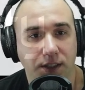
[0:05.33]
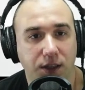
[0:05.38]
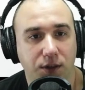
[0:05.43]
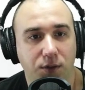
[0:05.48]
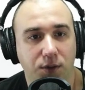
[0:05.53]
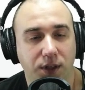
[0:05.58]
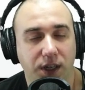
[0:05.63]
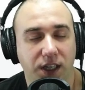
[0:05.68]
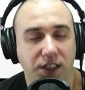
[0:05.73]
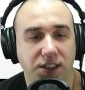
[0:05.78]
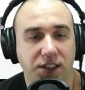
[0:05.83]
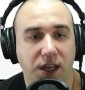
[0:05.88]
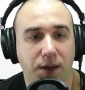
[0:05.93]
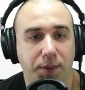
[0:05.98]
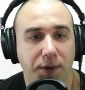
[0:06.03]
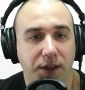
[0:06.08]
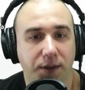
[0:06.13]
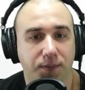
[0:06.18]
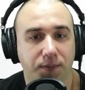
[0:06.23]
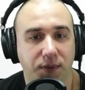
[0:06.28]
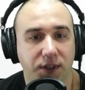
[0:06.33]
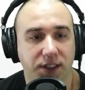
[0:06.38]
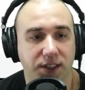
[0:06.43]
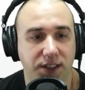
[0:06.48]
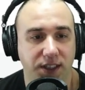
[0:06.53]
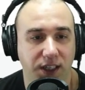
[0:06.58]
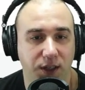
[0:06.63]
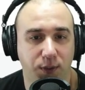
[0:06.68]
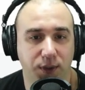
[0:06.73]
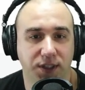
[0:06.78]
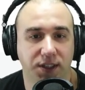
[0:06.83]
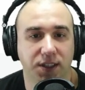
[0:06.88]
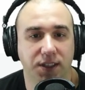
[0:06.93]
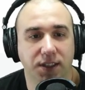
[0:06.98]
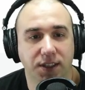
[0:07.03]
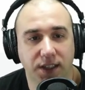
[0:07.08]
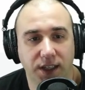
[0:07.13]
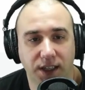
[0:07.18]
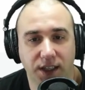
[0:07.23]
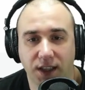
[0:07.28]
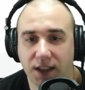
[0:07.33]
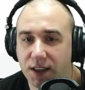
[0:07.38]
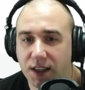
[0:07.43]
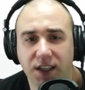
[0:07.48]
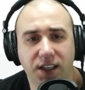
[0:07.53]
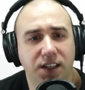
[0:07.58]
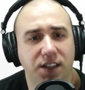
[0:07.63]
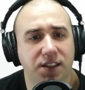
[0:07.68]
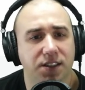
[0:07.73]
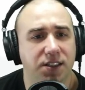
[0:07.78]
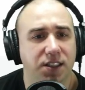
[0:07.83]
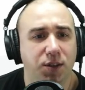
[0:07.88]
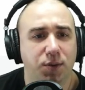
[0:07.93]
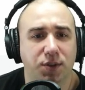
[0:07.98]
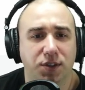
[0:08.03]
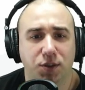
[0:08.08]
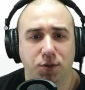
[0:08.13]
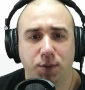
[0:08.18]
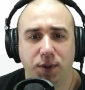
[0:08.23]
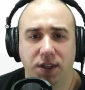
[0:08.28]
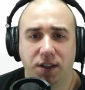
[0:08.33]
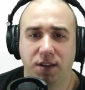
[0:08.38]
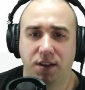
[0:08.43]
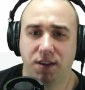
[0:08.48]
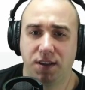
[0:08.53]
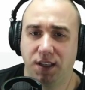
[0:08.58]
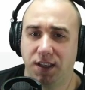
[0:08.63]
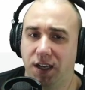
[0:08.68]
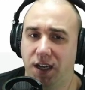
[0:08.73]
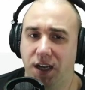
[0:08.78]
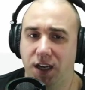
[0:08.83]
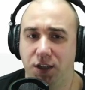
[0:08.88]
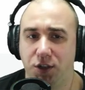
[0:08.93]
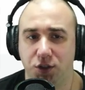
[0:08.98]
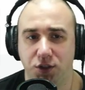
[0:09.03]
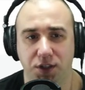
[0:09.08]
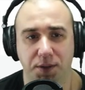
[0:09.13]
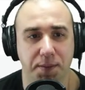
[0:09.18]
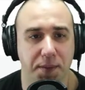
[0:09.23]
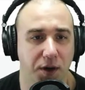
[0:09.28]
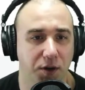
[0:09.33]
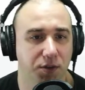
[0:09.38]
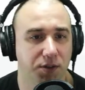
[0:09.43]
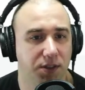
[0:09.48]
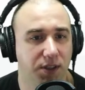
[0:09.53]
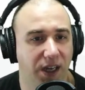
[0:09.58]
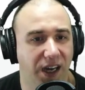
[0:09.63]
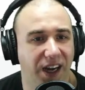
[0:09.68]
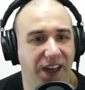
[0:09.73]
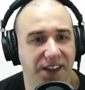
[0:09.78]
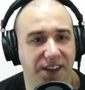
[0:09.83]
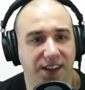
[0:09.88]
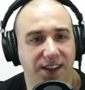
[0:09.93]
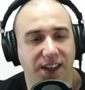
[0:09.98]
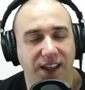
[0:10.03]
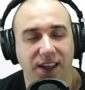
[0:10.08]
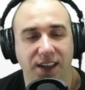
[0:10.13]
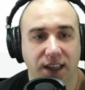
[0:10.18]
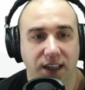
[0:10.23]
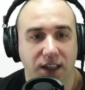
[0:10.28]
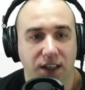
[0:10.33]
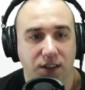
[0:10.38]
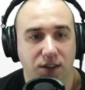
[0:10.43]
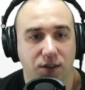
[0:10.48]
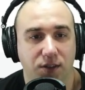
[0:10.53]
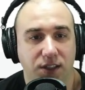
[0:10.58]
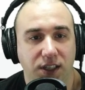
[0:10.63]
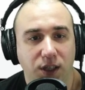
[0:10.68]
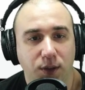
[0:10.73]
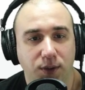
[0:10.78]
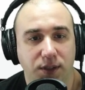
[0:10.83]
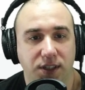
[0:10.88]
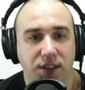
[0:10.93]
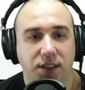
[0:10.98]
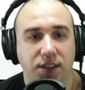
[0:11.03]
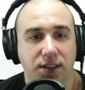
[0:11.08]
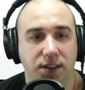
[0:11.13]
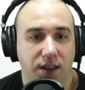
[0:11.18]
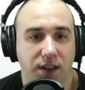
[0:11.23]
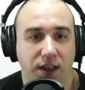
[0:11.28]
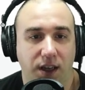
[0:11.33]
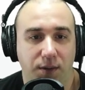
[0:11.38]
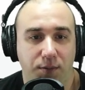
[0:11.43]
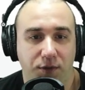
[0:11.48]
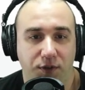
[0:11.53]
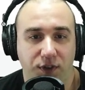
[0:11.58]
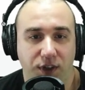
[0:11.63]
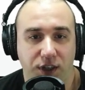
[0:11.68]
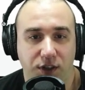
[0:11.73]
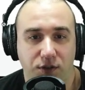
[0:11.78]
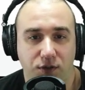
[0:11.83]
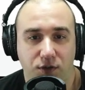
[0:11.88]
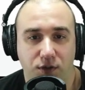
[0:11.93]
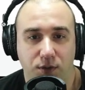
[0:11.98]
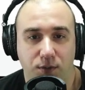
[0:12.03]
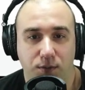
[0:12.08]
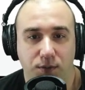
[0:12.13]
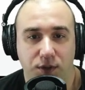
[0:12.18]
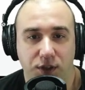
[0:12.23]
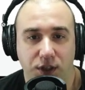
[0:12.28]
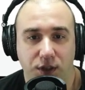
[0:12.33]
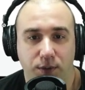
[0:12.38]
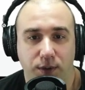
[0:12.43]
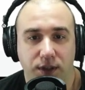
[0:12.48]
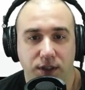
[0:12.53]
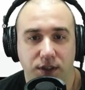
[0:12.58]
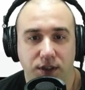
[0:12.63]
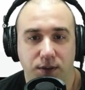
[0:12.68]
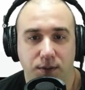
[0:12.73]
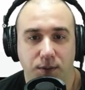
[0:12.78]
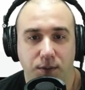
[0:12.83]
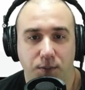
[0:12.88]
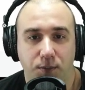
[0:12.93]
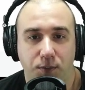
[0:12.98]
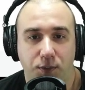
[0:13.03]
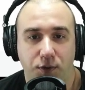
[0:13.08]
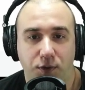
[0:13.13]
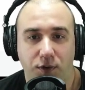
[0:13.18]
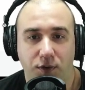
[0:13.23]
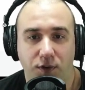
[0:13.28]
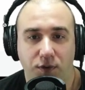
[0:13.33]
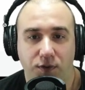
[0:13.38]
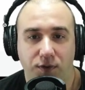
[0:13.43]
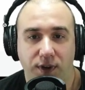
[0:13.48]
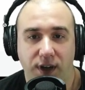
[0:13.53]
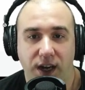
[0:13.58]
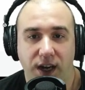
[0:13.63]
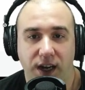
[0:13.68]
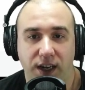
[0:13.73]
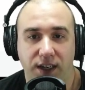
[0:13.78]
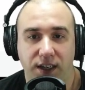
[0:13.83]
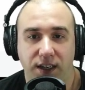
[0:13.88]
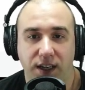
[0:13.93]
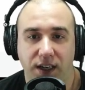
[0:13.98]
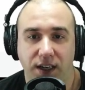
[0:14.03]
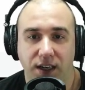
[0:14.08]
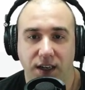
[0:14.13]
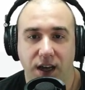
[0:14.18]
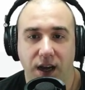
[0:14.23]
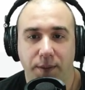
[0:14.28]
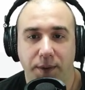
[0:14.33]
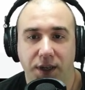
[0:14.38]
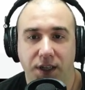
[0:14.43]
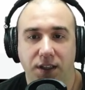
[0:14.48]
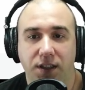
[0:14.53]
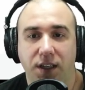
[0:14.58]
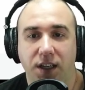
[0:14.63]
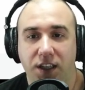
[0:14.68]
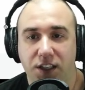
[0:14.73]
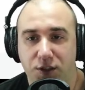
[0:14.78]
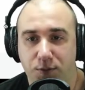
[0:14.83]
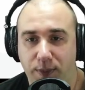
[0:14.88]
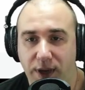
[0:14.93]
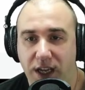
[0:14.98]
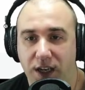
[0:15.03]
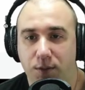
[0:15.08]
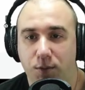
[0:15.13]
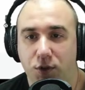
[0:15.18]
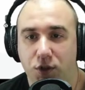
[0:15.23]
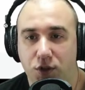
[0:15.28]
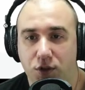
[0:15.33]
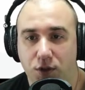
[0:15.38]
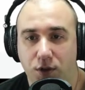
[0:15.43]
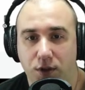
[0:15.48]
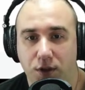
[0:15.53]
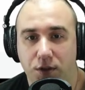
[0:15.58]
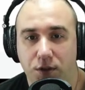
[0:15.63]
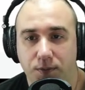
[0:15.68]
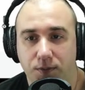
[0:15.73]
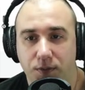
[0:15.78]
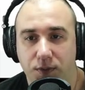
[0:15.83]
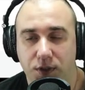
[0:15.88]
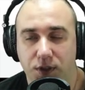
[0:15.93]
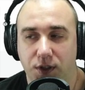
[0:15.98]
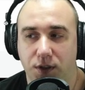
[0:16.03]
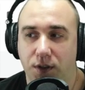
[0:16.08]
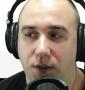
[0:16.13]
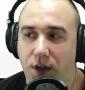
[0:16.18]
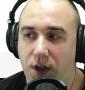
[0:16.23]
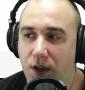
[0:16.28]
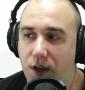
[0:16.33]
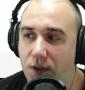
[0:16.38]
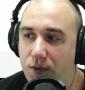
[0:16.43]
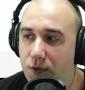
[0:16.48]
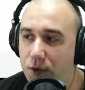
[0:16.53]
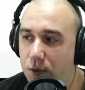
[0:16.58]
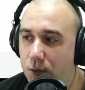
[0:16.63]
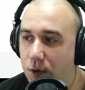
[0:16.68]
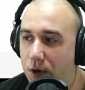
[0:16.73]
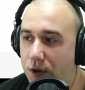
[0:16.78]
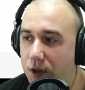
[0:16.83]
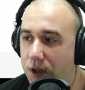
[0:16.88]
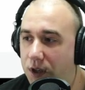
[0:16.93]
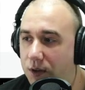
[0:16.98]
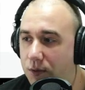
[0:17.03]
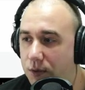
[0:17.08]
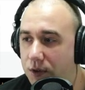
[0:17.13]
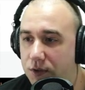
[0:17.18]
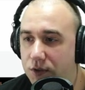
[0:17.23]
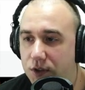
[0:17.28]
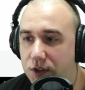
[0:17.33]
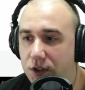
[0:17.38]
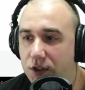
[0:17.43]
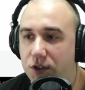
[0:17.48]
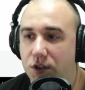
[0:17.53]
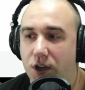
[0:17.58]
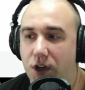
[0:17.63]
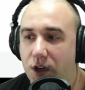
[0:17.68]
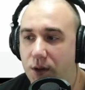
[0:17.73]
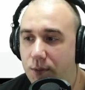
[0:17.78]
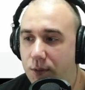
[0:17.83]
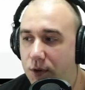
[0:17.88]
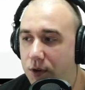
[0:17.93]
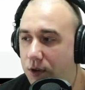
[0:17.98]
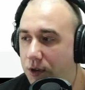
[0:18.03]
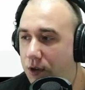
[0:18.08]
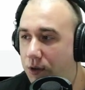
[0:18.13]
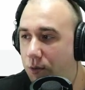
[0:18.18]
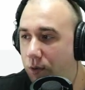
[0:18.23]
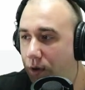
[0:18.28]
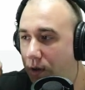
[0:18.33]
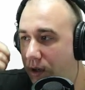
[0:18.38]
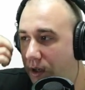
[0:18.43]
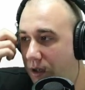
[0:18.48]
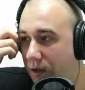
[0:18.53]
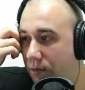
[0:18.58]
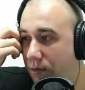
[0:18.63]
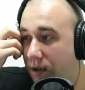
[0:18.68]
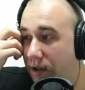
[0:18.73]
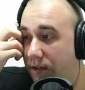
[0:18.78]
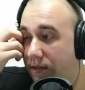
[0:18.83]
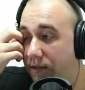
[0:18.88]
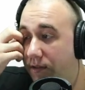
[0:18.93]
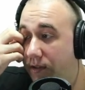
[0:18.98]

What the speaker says: to the next topic. Sequences. I think that sequence will be the thing that I use the most, I think. So sequences, abbreviation from sequence, provide dynamically expandable storage. So if you're working with C# or you're working with,